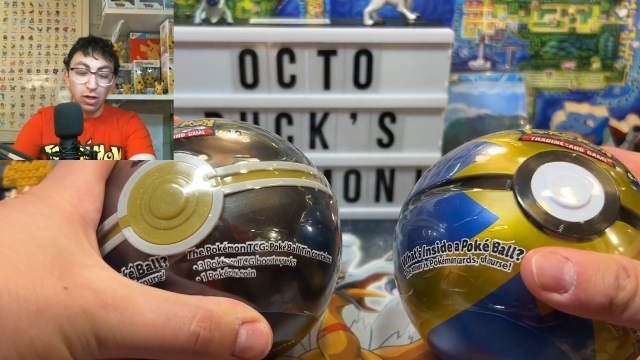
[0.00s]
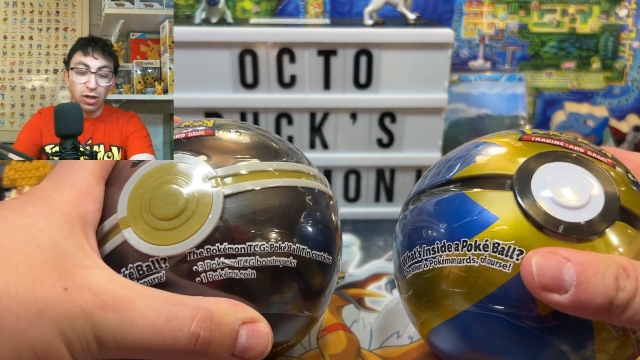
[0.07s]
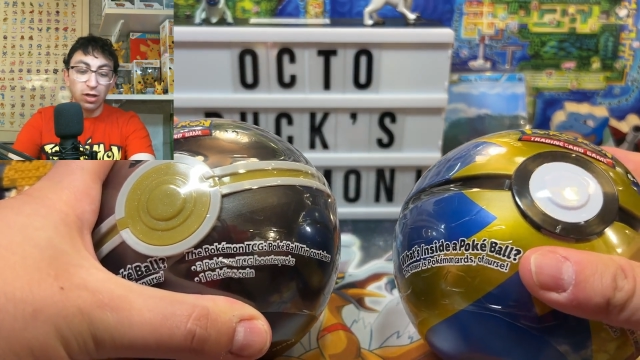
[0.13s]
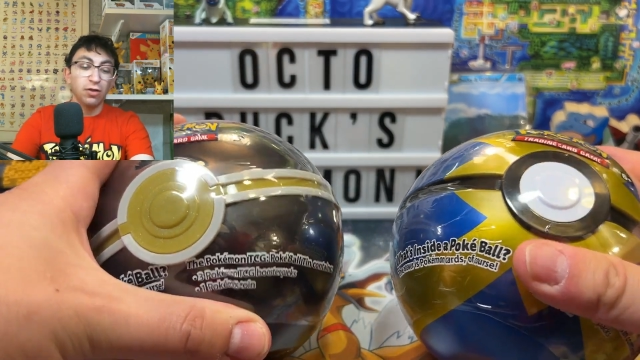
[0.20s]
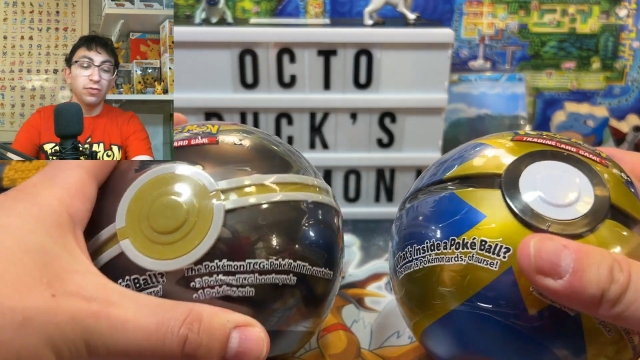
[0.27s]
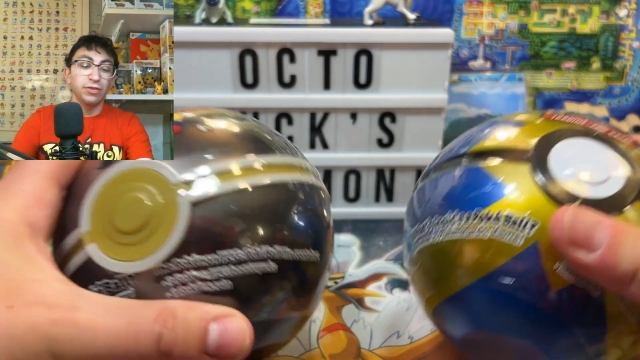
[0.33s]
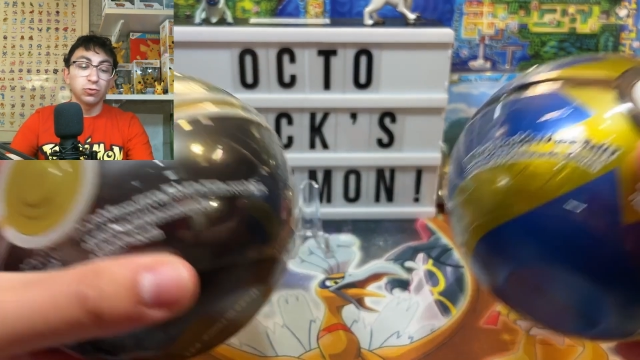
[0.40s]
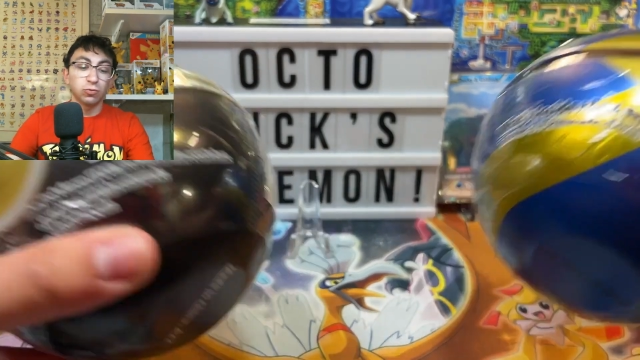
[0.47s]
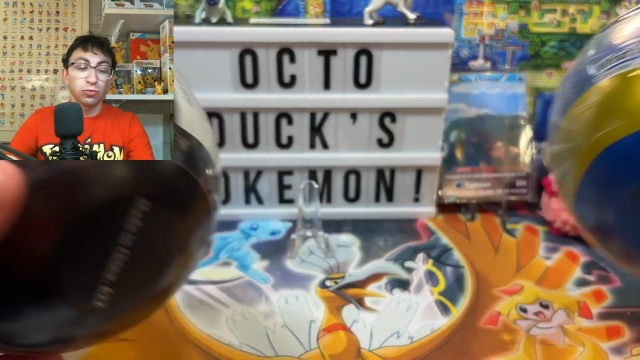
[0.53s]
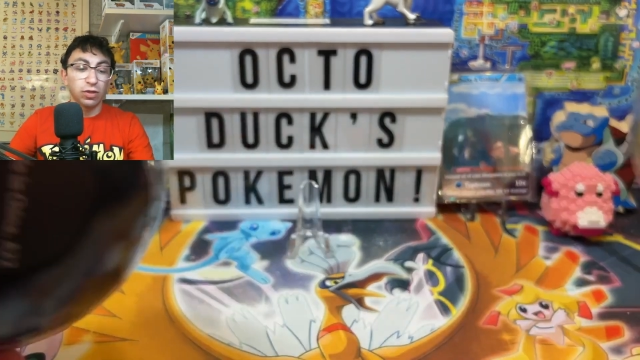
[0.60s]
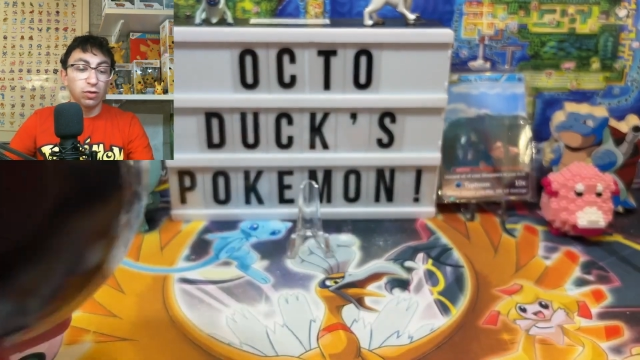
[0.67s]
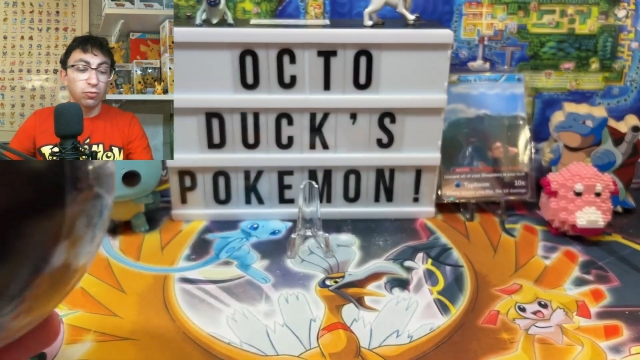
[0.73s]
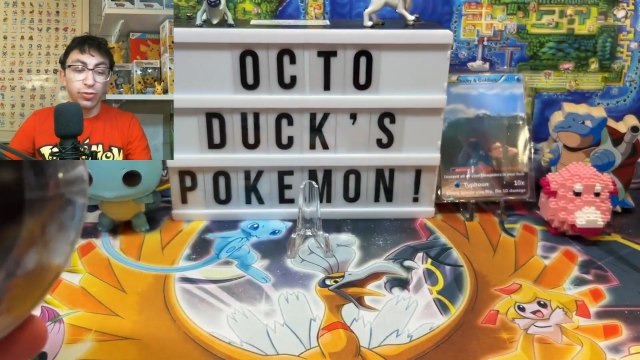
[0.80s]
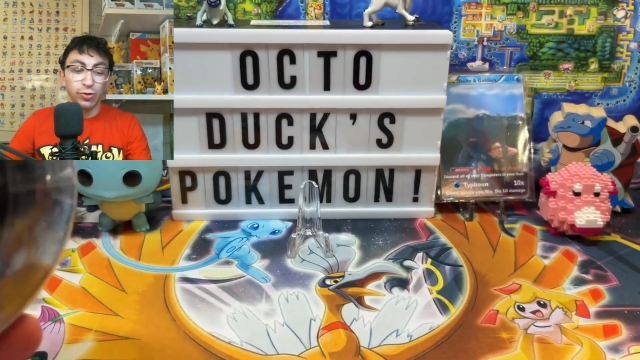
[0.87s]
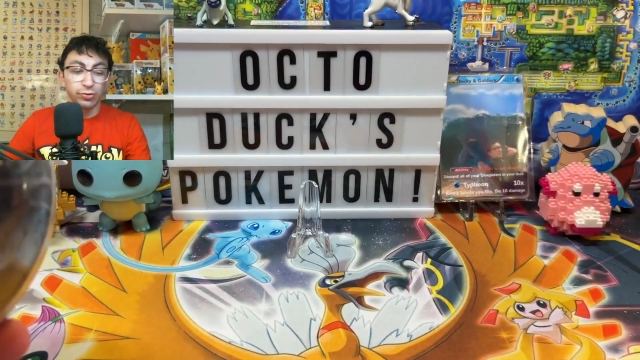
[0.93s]
Uh, they,
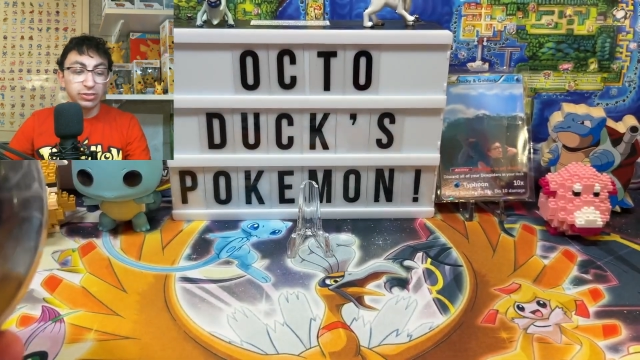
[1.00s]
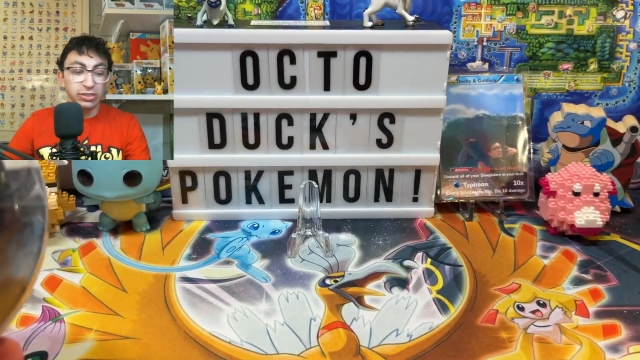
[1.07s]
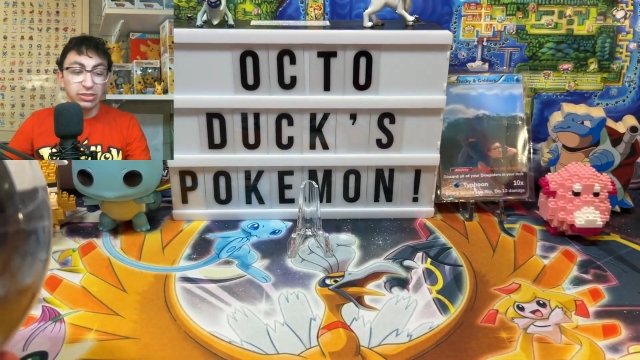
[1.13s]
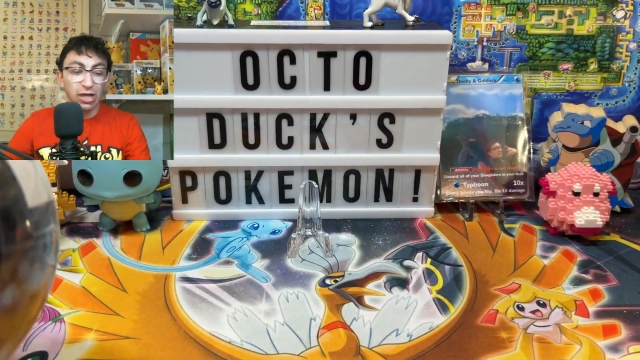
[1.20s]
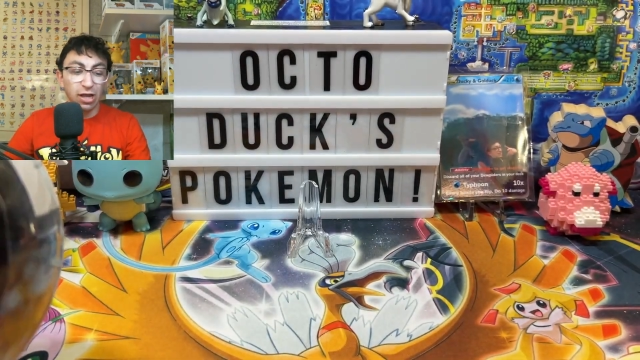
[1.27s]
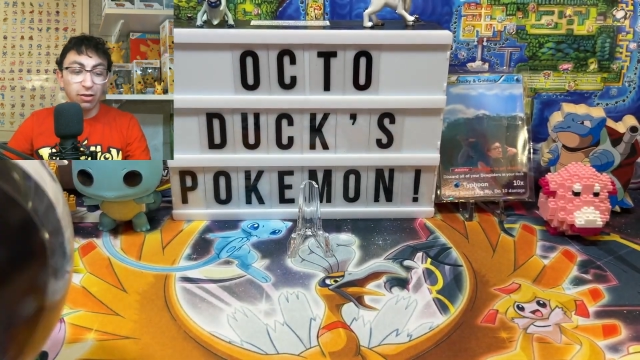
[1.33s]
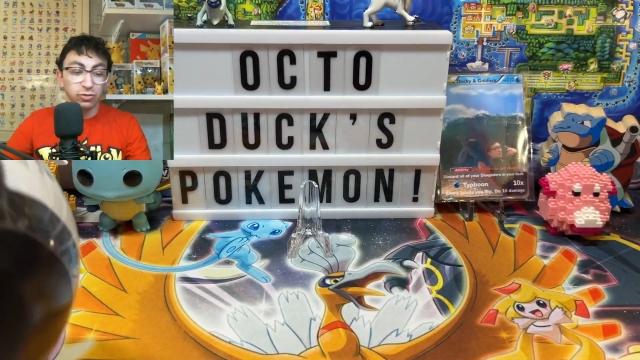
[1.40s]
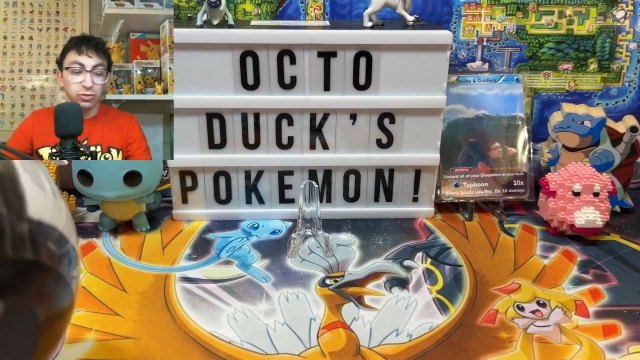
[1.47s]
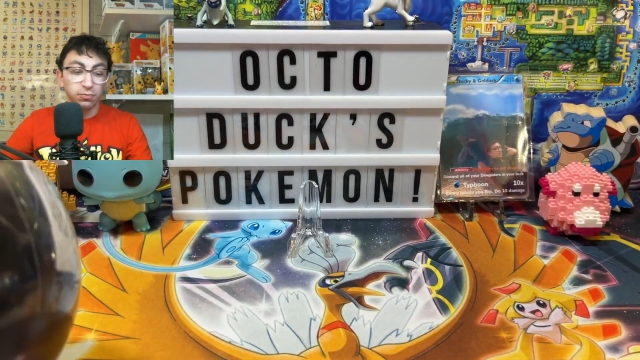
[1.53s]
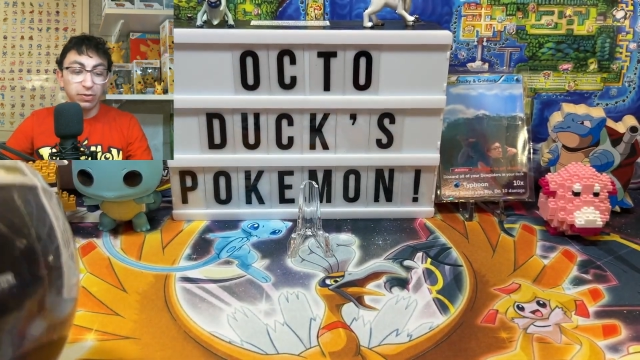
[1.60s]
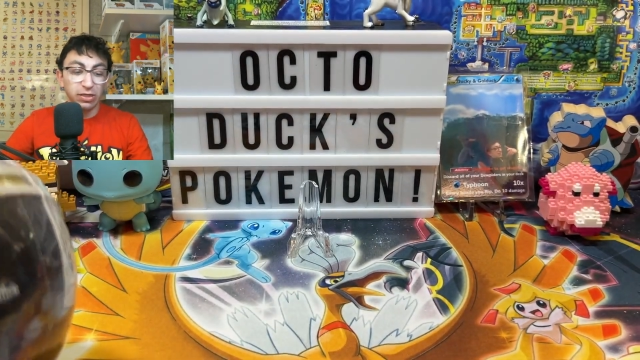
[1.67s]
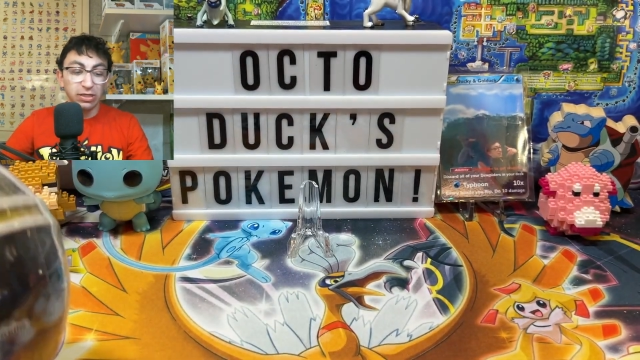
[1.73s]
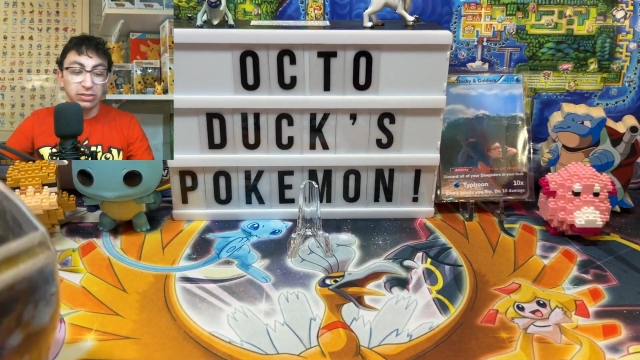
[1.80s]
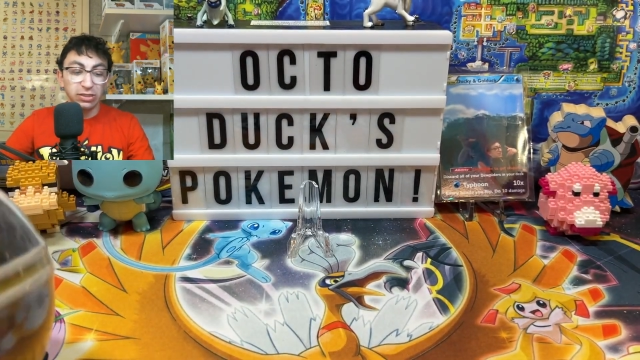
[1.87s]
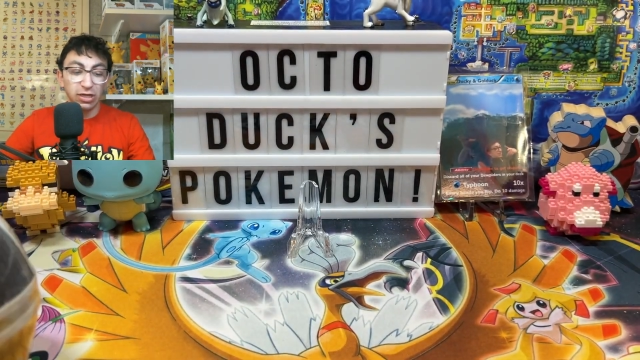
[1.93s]
they were thirteen dollars a piece,